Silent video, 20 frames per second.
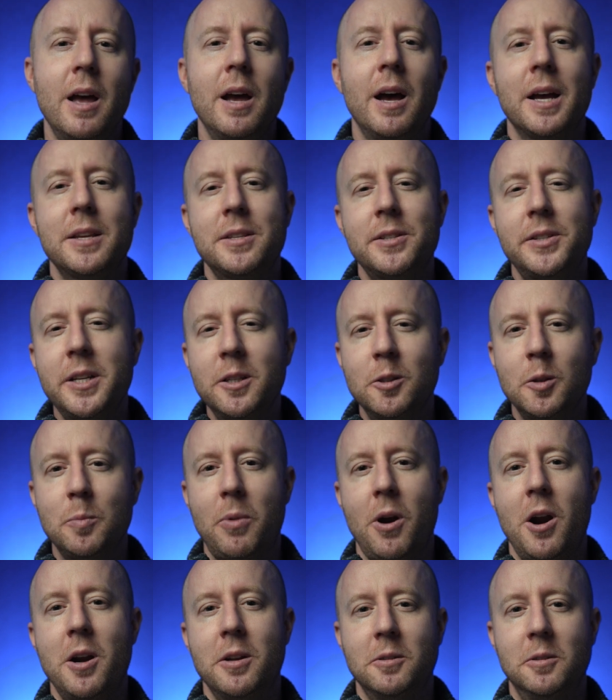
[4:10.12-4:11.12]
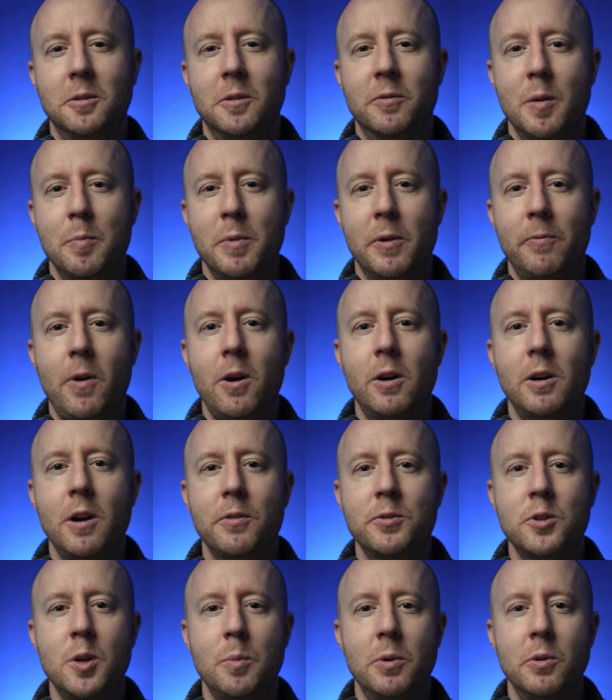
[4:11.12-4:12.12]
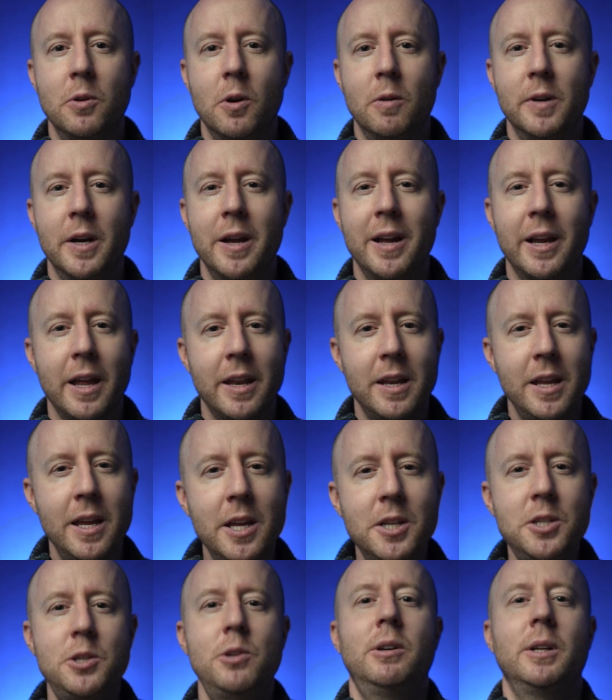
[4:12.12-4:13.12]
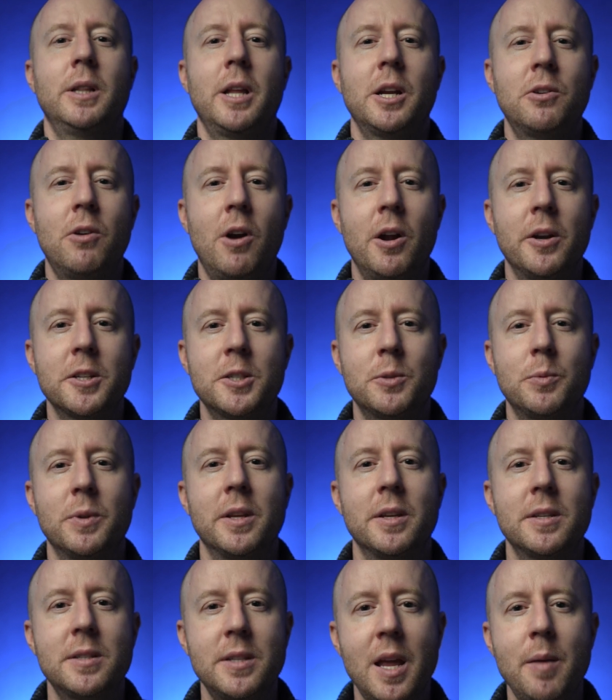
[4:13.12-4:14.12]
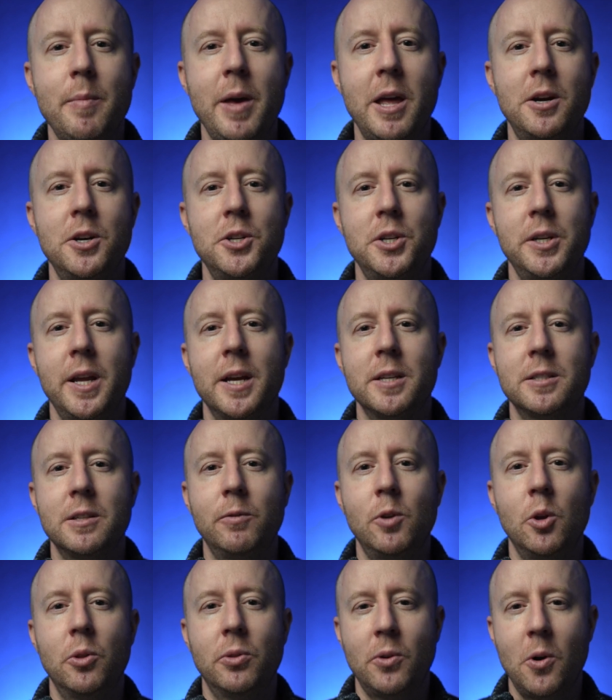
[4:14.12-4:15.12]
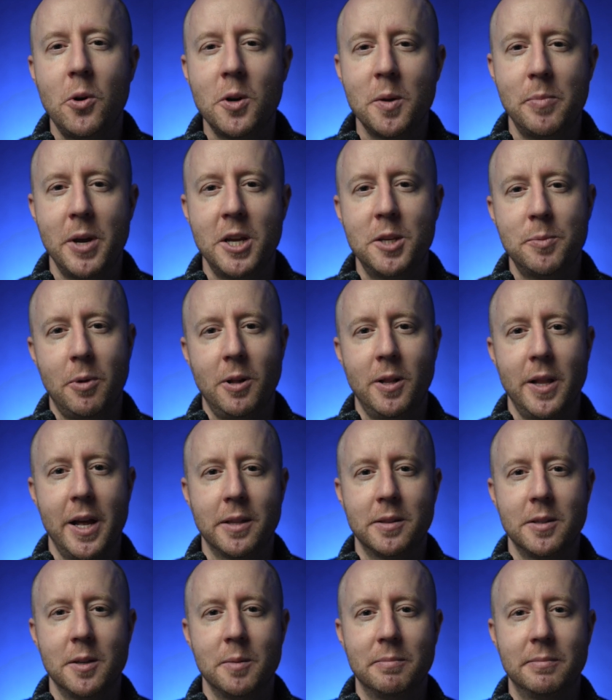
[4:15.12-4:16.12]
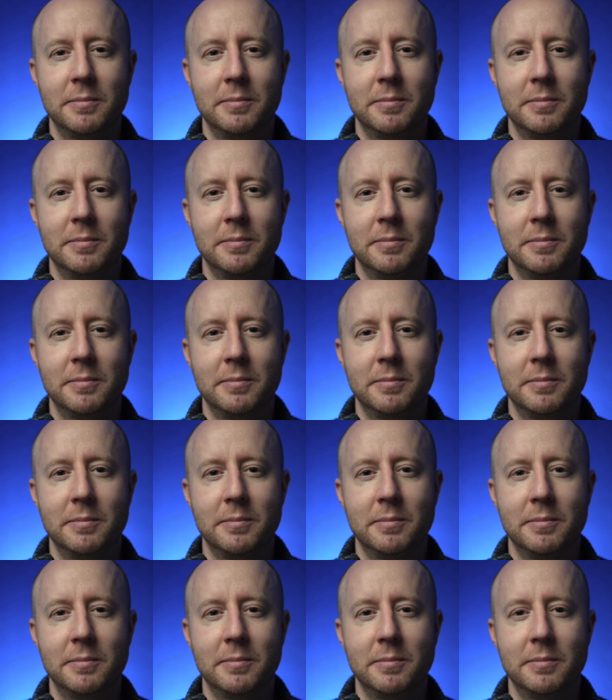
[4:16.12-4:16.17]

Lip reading: A single particle from a far-off supernova can hit your electronics with the same energy as if you'd thrown a baseball at them.